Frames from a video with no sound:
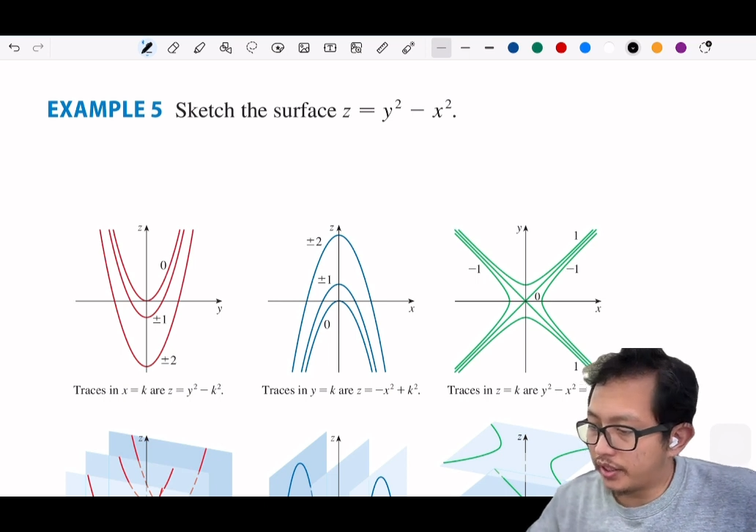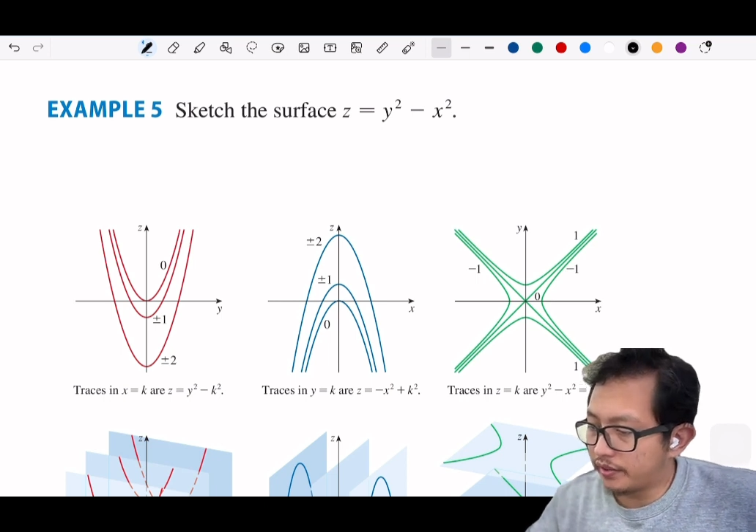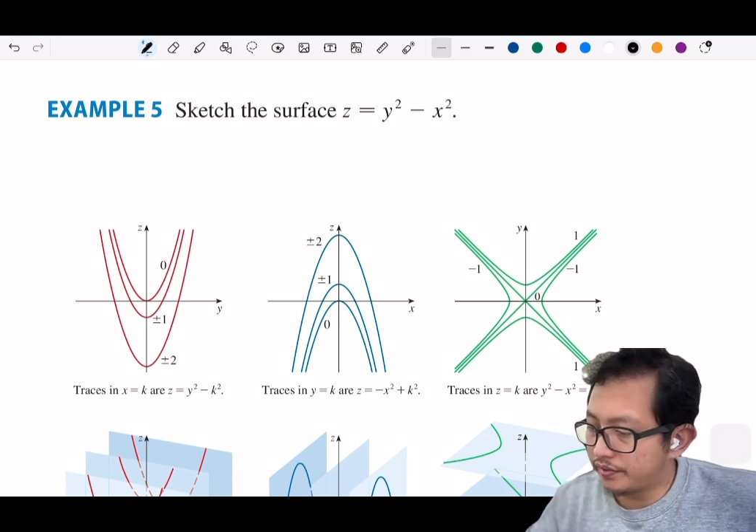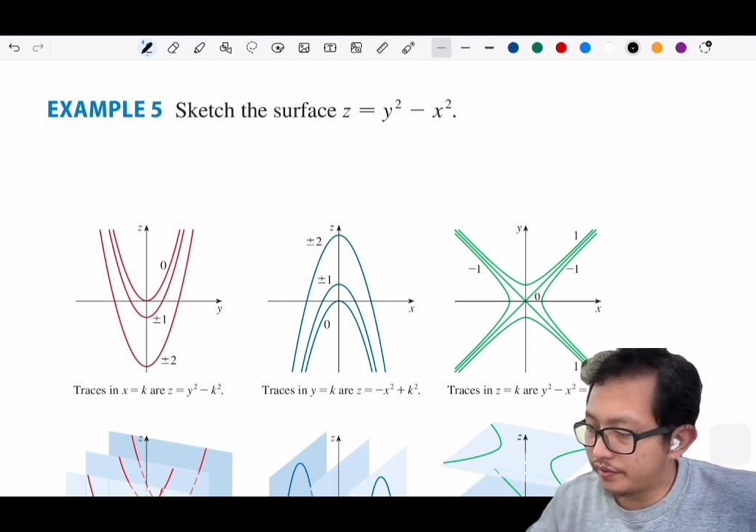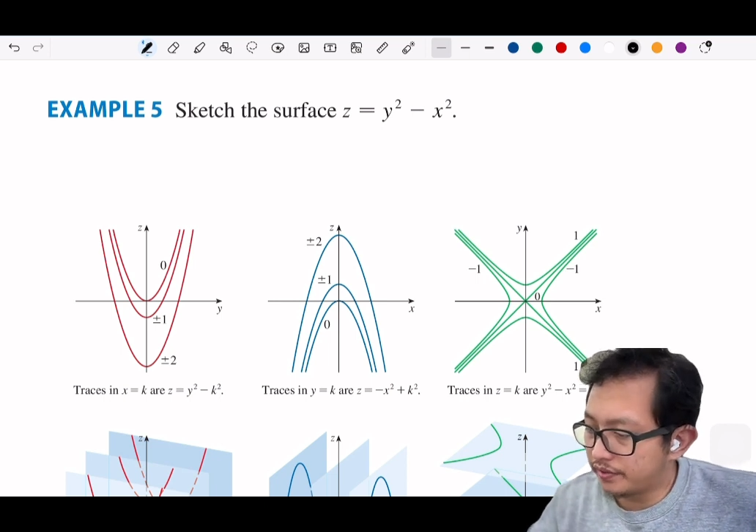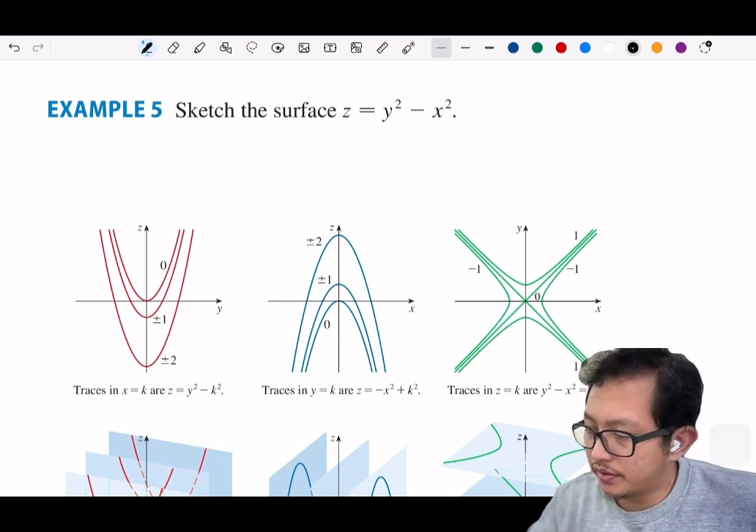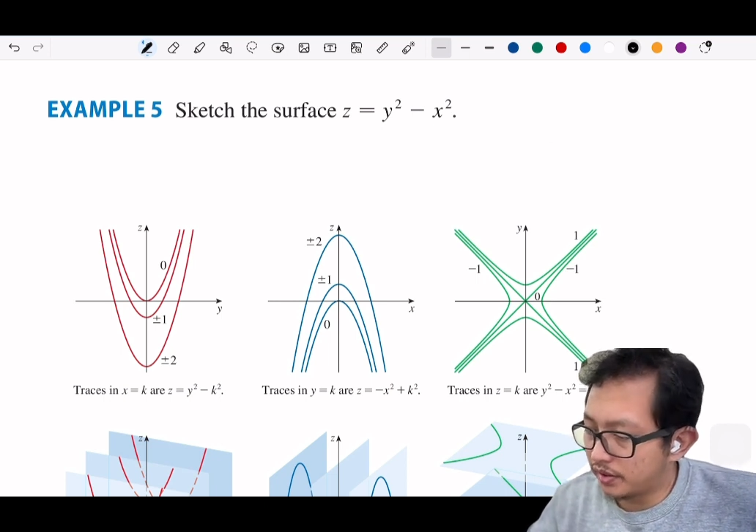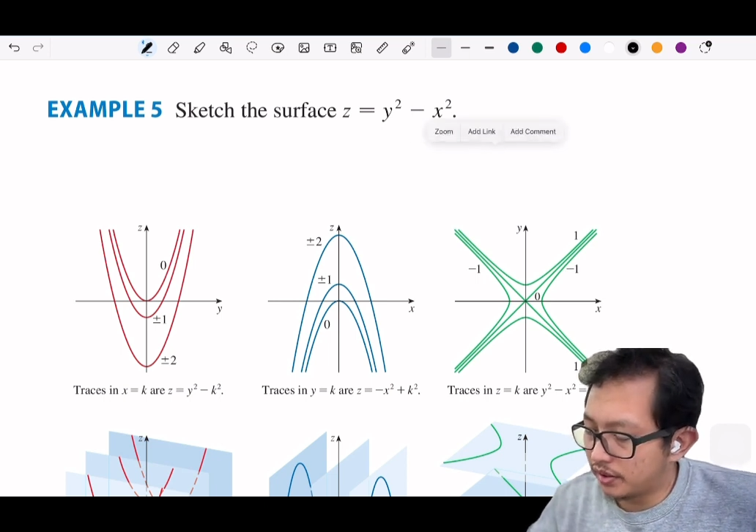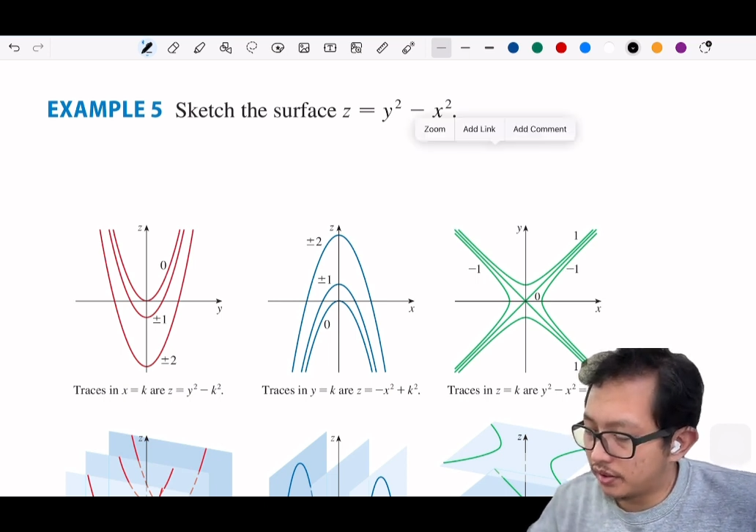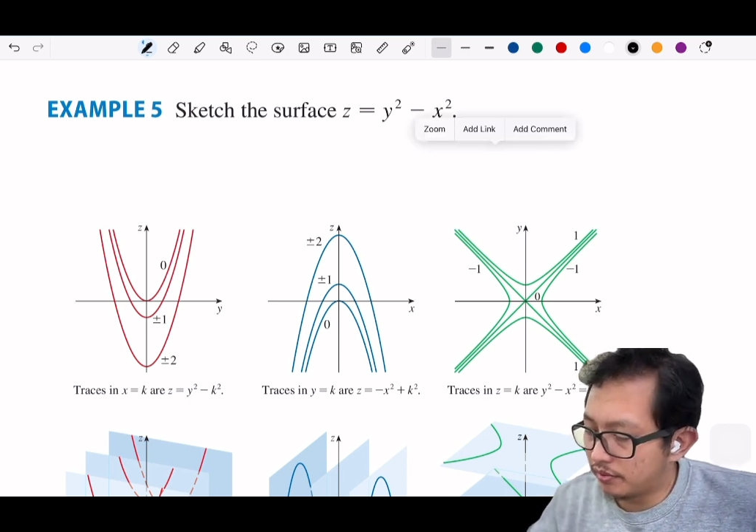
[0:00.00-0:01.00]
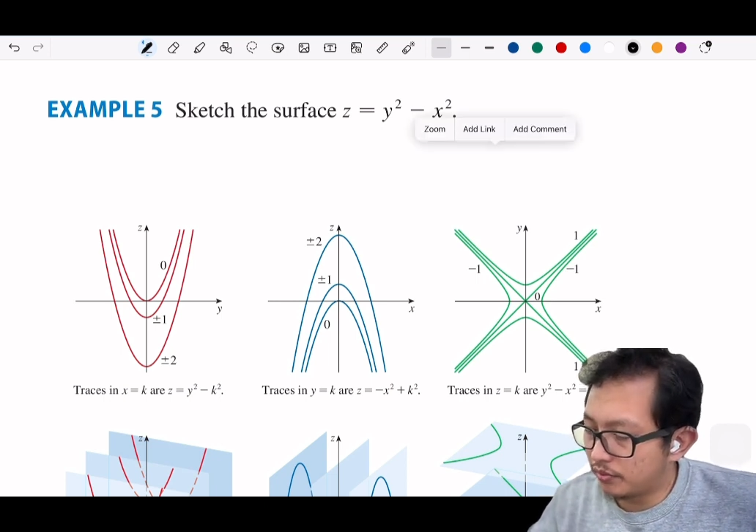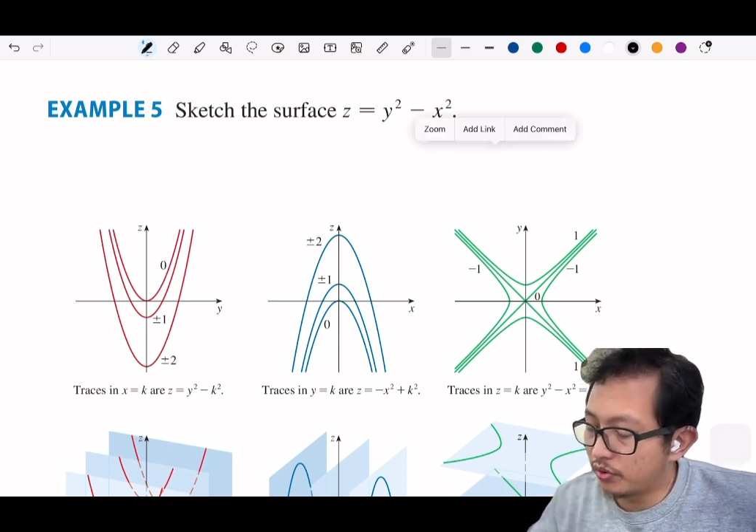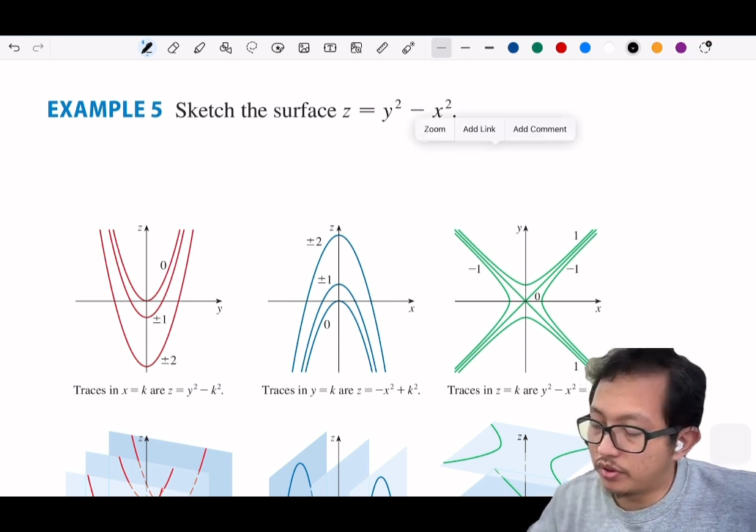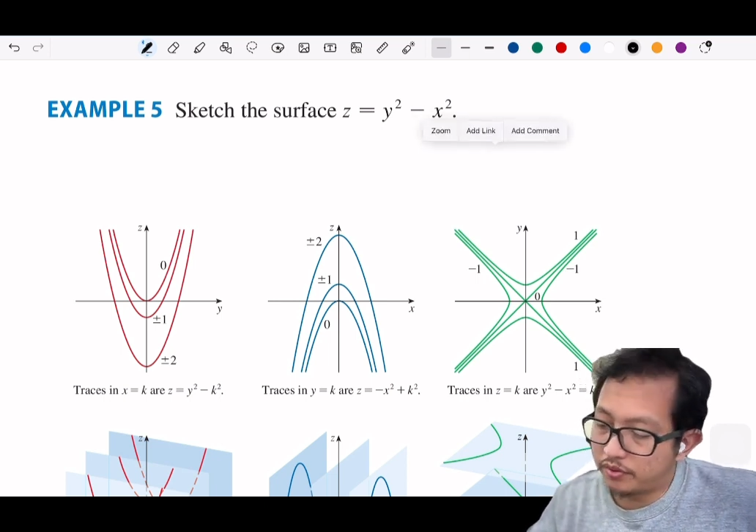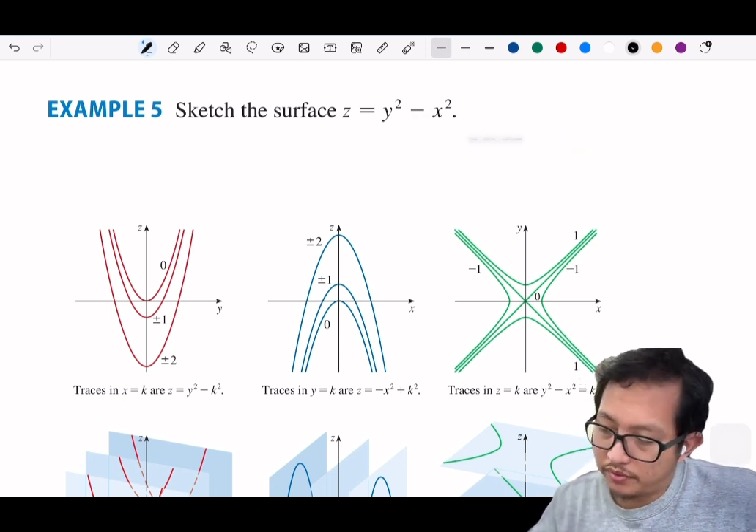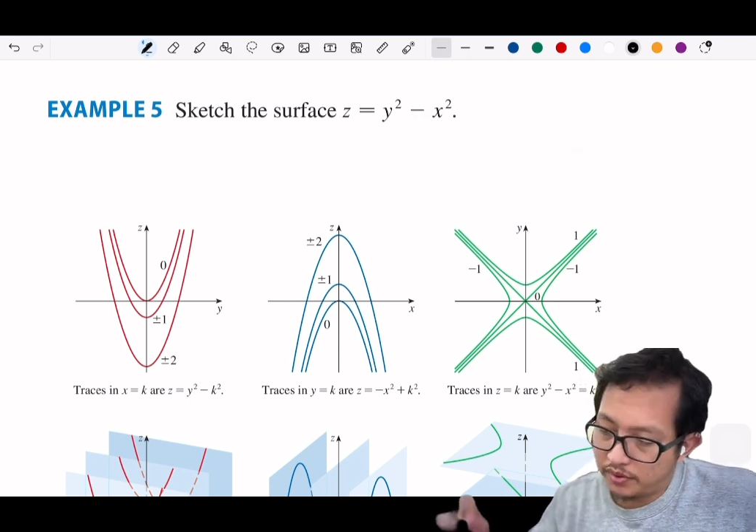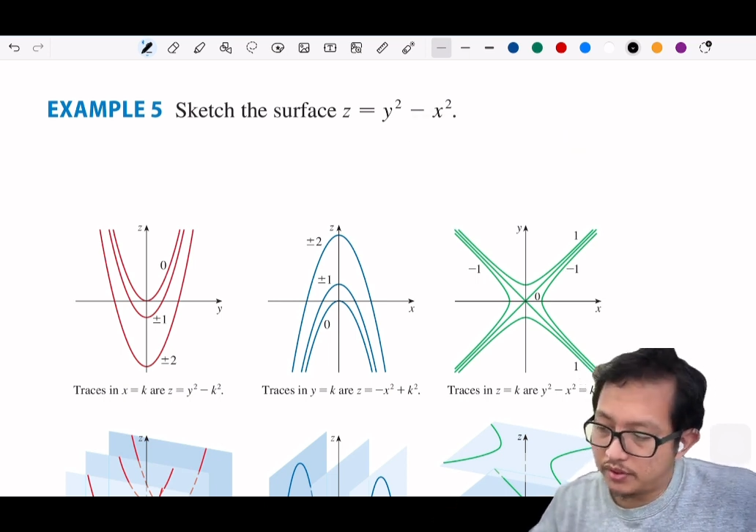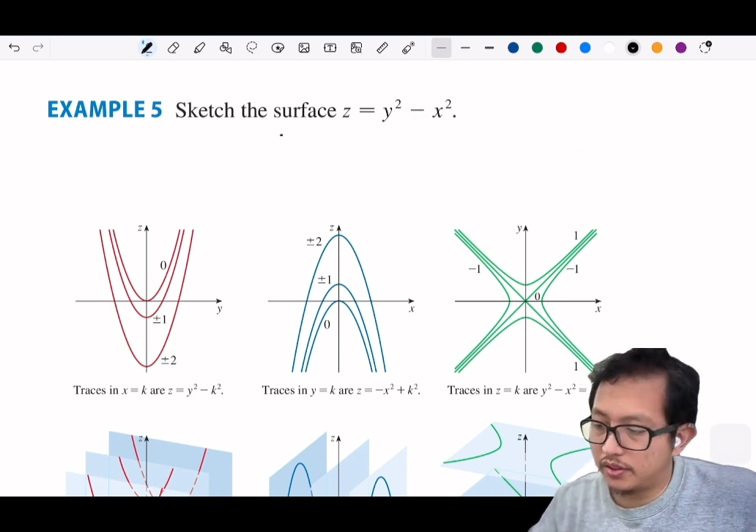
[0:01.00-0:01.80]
have or